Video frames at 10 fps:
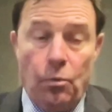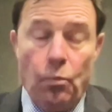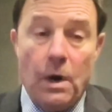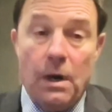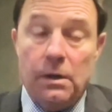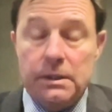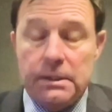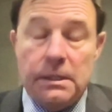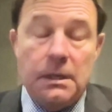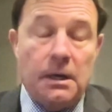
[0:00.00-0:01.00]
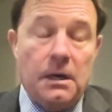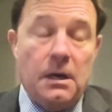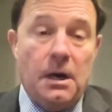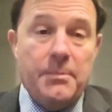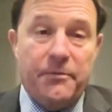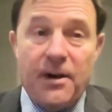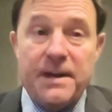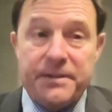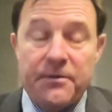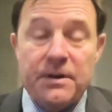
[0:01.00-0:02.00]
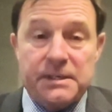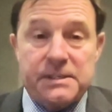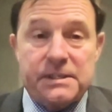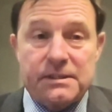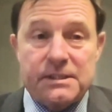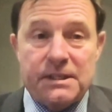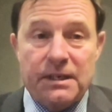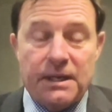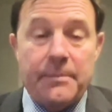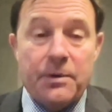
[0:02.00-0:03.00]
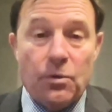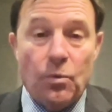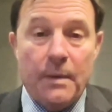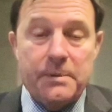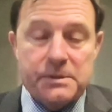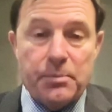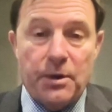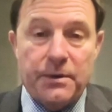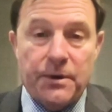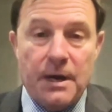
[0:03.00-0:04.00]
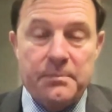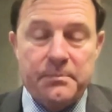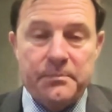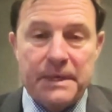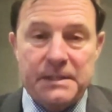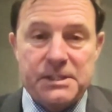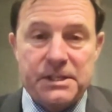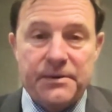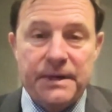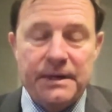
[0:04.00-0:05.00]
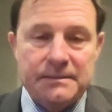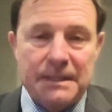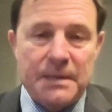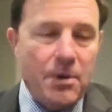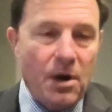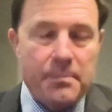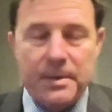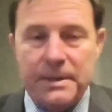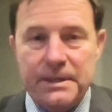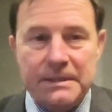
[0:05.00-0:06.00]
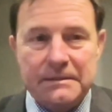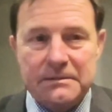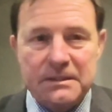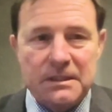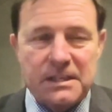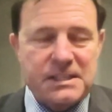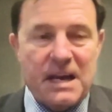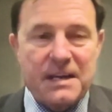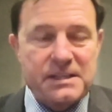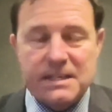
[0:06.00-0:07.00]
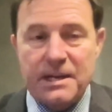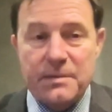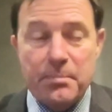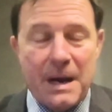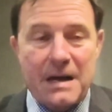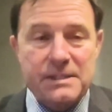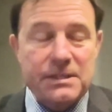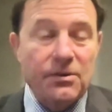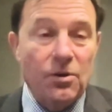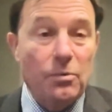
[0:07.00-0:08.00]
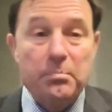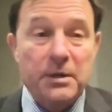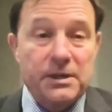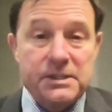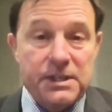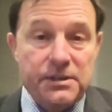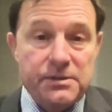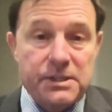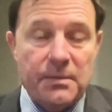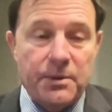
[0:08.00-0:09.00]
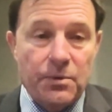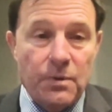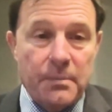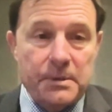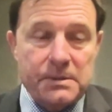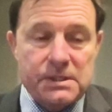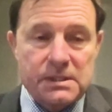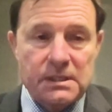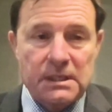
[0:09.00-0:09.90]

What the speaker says: Well, I'm afraid there is still a chemical weapons program in Syria. In my opinion, Assad has stayed in power so long because he used chemical weapons.